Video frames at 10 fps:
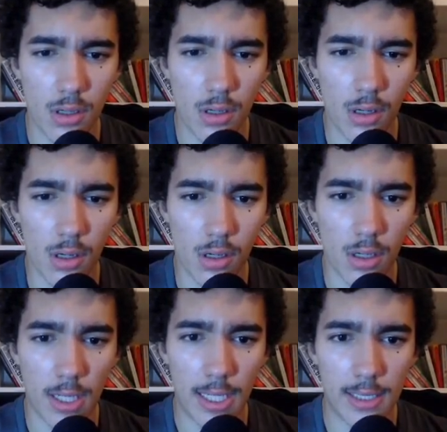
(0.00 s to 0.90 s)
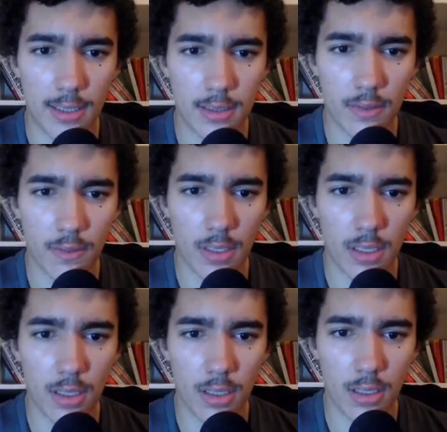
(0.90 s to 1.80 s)
Huh. It doesn't
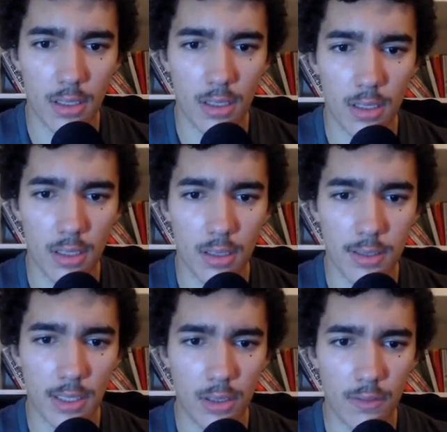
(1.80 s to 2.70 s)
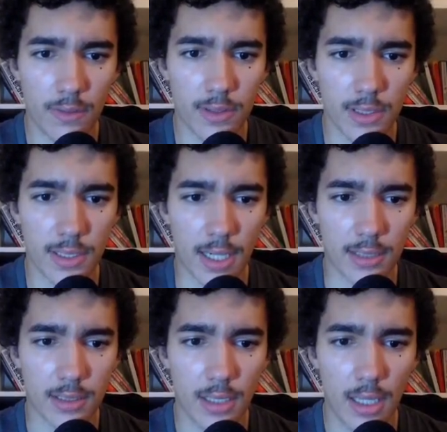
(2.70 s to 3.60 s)
really tell you if there's a
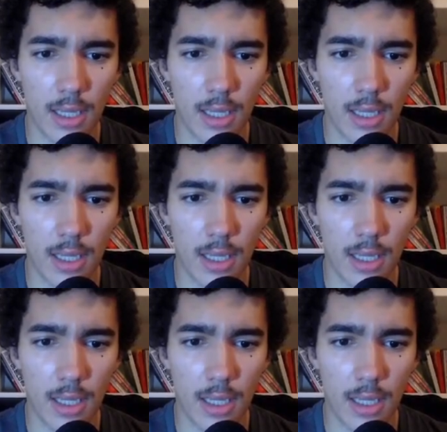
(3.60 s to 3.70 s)
tax.